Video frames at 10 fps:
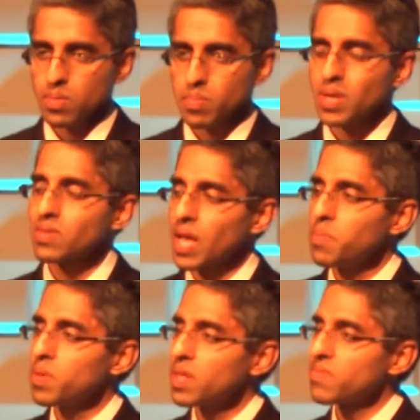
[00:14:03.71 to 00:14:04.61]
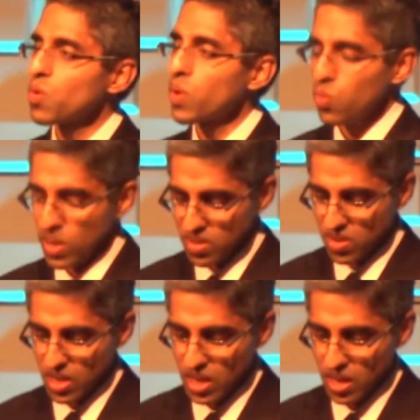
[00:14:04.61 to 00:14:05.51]
Because I believe that when we
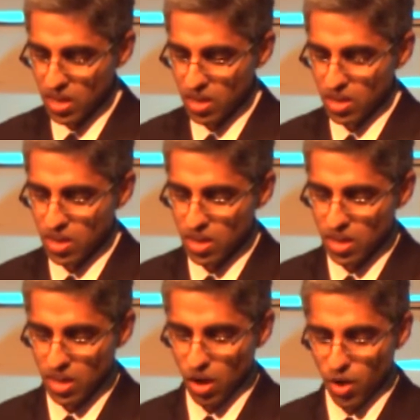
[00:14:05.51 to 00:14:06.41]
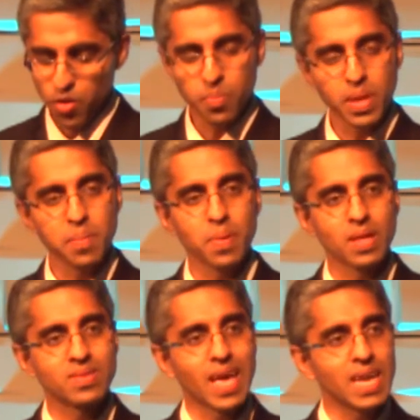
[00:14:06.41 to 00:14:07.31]
see other people
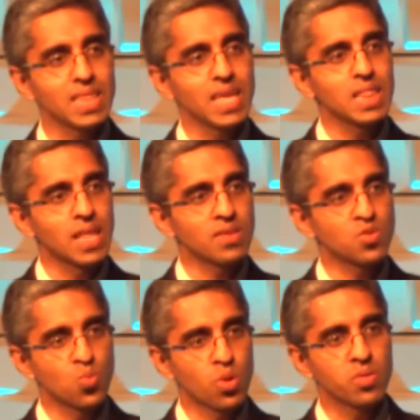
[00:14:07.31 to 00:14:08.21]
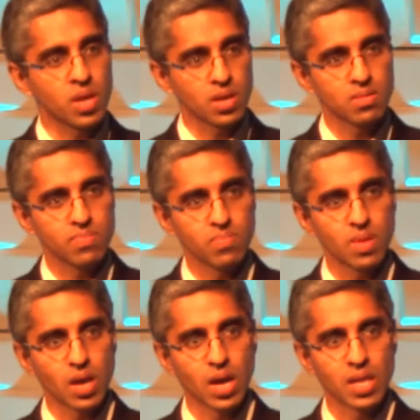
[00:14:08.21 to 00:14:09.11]
as anything less worthy
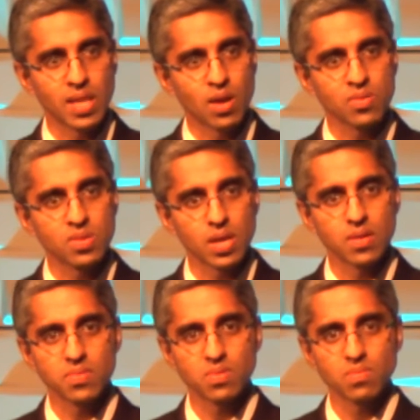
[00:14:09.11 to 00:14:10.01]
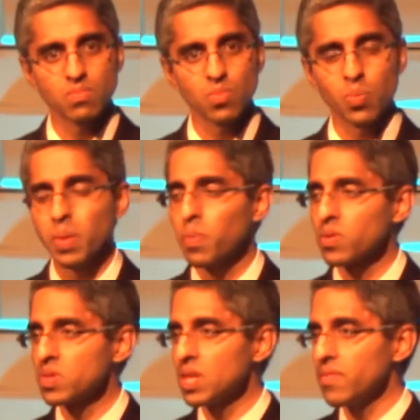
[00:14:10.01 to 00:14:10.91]
than ourselves, when we
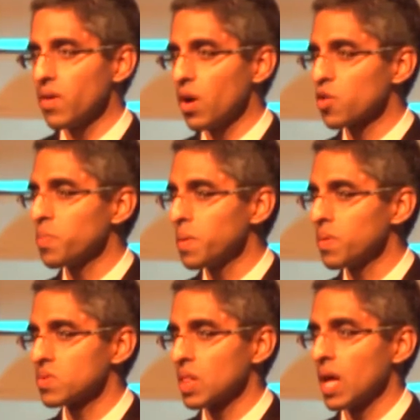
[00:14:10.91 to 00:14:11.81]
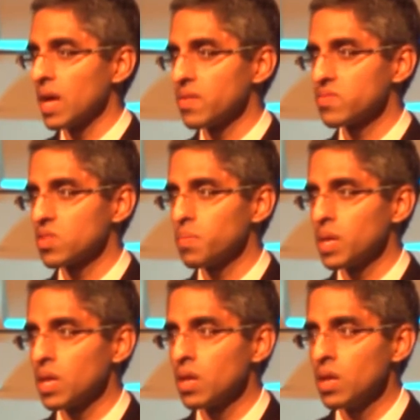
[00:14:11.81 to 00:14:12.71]
perceive other people's lives to
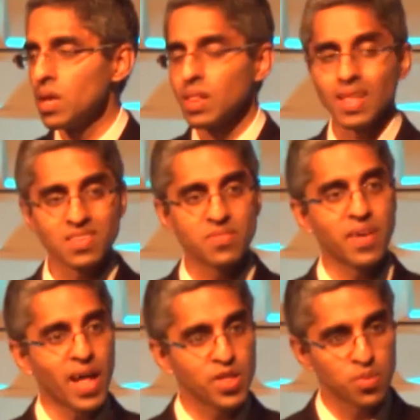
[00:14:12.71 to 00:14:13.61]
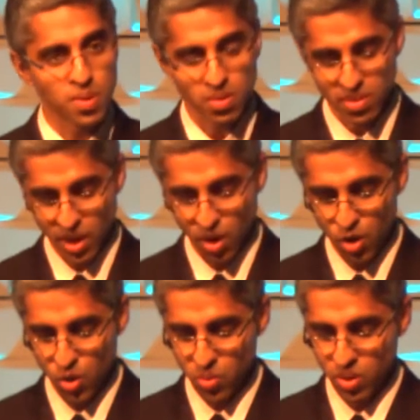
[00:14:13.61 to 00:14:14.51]
be less valuable than our
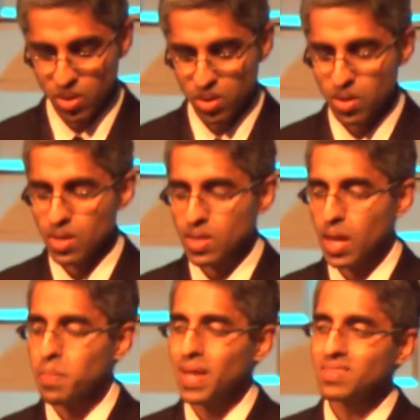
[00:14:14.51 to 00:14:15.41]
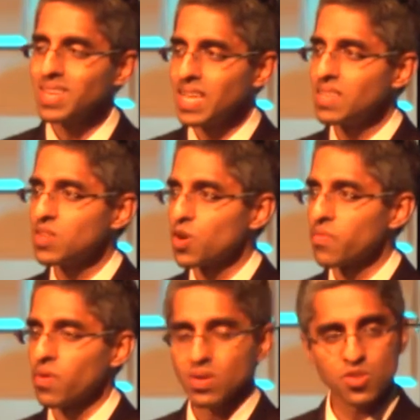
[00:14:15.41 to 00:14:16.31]
own, that makes it easier
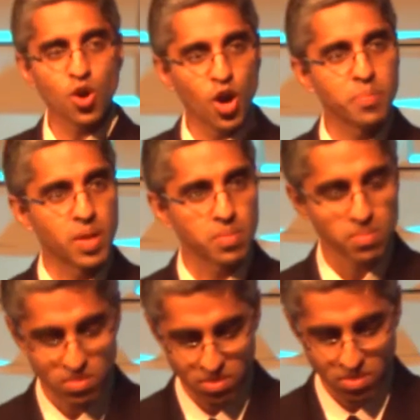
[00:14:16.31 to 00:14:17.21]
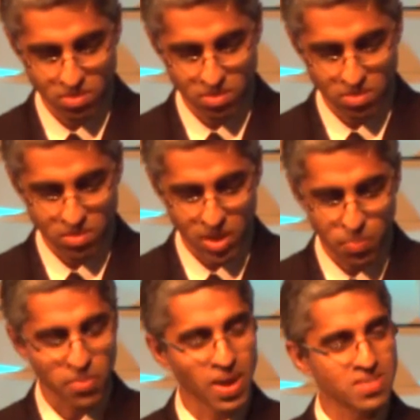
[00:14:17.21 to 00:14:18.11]
for us to harm them. It
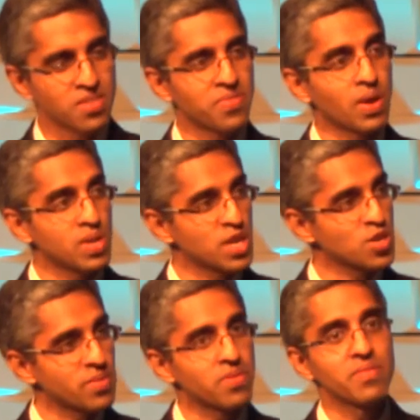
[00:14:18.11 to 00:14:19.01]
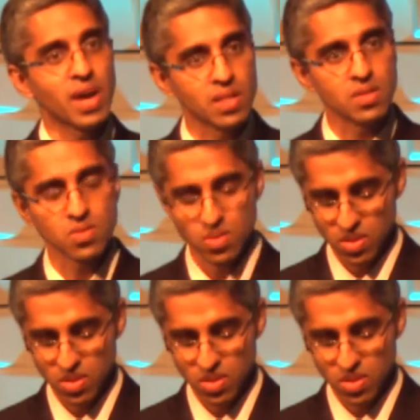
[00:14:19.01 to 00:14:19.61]
provides a foundation for violence.